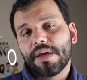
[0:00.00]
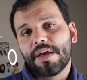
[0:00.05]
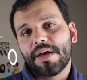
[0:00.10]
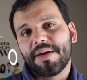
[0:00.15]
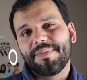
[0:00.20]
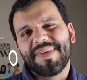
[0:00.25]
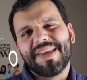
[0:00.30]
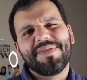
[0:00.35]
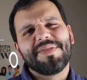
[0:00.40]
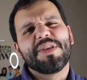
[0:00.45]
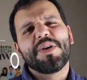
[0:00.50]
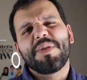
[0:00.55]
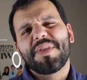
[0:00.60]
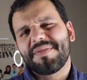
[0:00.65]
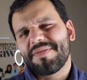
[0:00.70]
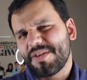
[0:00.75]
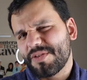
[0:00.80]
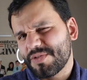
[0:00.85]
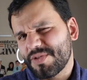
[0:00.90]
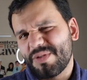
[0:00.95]
even though
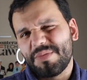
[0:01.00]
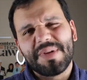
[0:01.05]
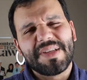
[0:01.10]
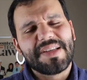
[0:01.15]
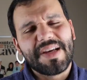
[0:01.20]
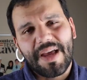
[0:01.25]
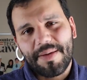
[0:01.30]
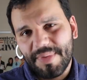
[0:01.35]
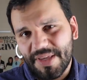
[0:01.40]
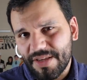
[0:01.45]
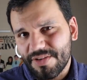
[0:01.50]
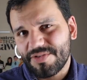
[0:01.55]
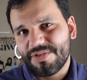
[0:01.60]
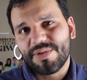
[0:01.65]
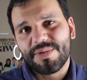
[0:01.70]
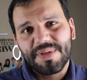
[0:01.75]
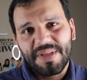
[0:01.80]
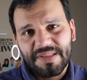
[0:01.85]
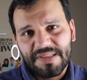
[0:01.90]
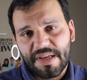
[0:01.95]
there's going to be timing
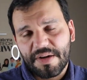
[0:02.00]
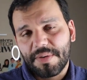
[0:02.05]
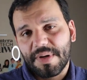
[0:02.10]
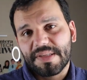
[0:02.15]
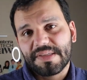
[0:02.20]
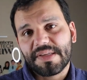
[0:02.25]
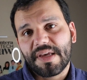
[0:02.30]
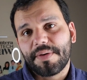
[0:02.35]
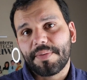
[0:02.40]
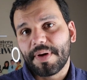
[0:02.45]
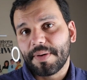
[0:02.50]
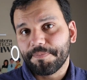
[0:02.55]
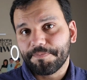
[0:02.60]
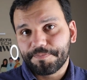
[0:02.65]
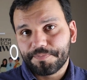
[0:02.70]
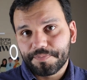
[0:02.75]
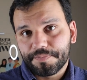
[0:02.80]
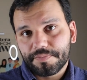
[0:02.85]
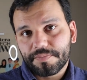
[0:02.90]
issues, et cetera, et cetera.